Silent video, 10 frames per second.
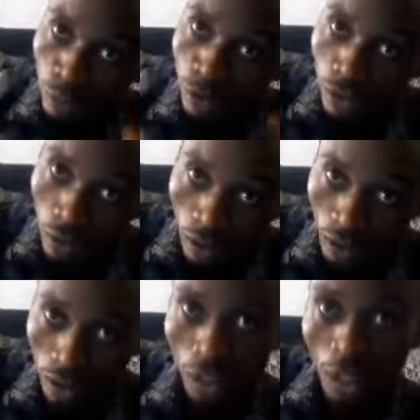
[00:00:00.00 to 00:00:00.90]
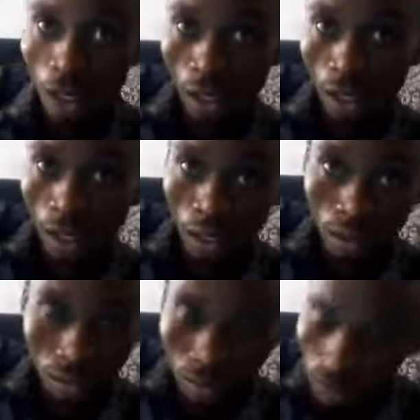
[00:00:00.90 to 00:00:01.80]
song,
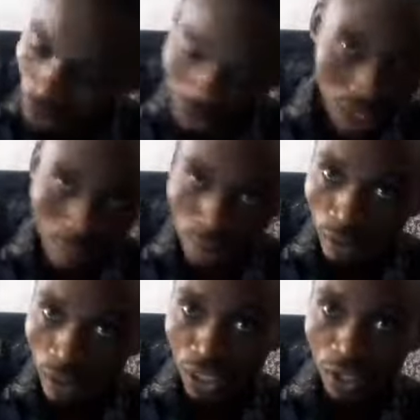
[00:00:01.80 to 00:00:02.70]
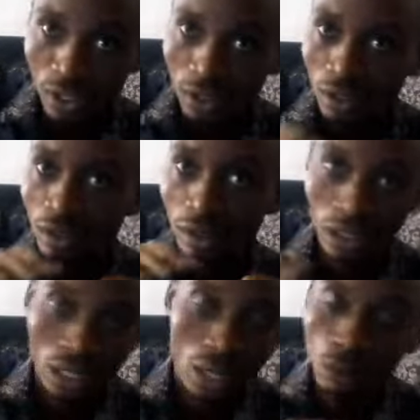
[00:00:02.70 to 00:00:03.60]
the same progression,
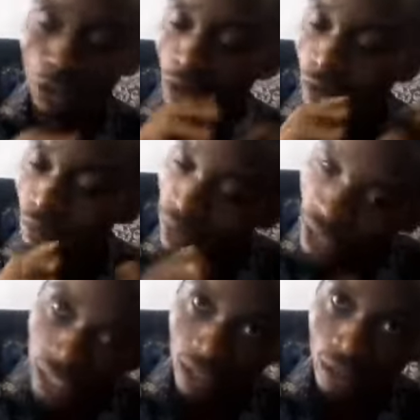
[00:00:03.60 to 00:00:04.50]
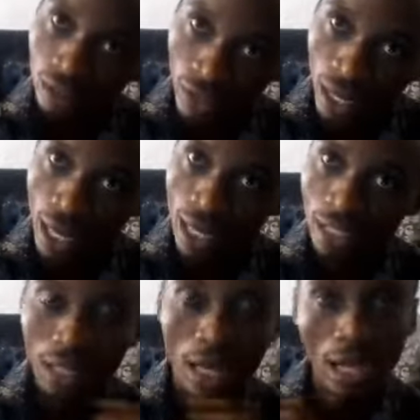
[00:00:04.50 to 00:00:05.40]
then I will play
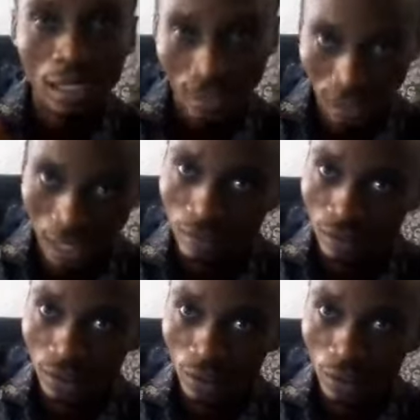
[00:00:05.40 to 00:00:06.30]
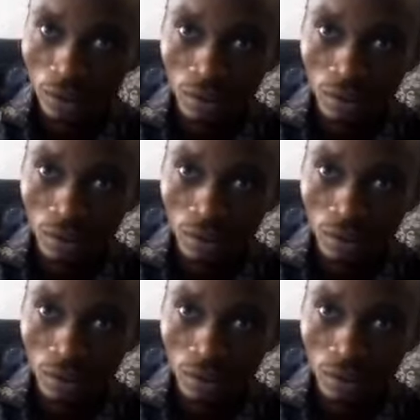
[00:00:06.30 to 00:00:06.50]
triads and seventh chord.